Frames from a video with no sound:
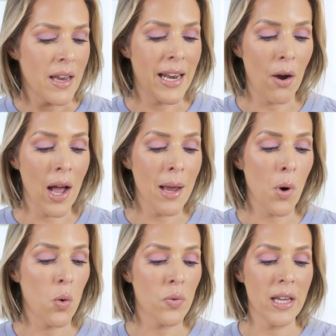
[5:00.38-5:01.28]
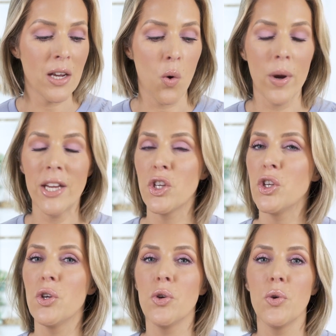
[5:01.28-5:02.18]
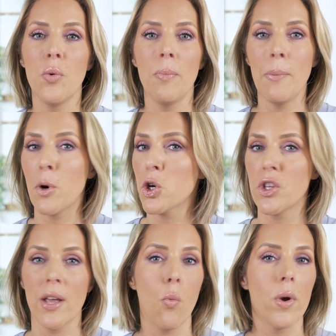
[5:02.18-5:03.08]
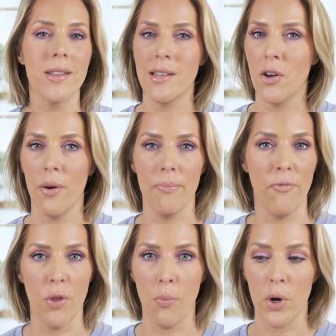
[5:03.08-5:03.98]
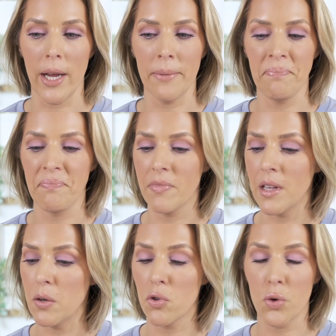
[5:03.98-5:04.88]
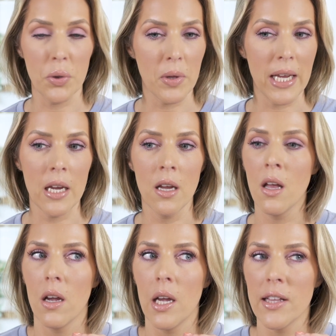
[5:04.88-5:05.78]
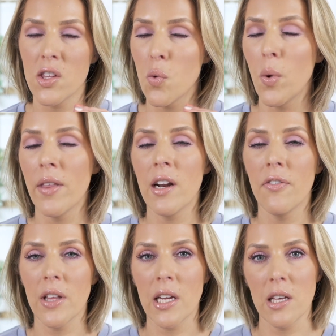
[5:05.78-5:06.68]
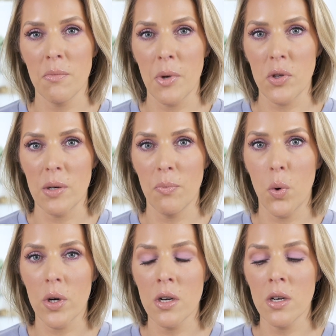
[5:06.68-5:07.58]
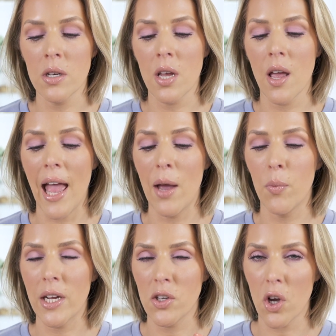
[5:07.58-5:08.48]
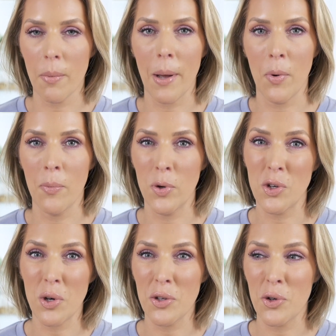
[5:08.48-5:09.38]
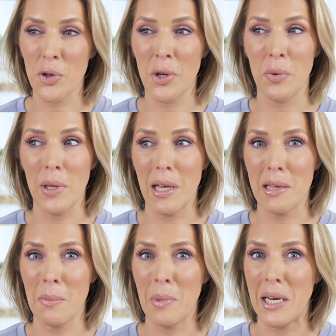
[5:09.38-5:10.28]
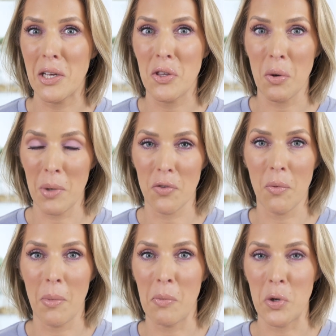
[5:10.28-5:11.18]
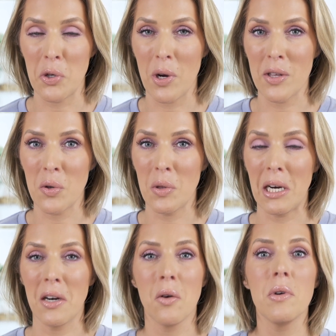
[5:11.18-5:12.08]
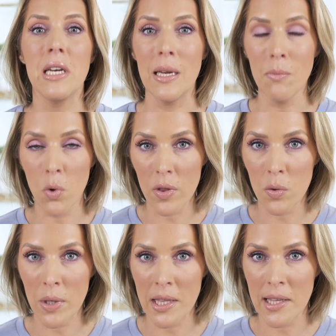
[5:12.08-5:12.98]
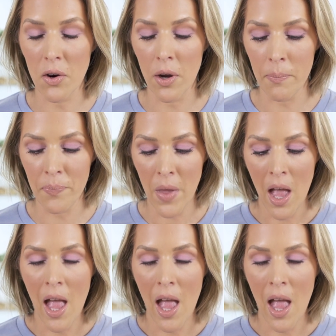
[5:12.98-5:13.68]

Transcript: Now, I am only going to be purchasing one serum for the morning. Truly, it's the one that I feel like is most important. And when I talk about my moisturizer, you're going to realize I'm getting so much from my moisturizer that I don't need more than one serum.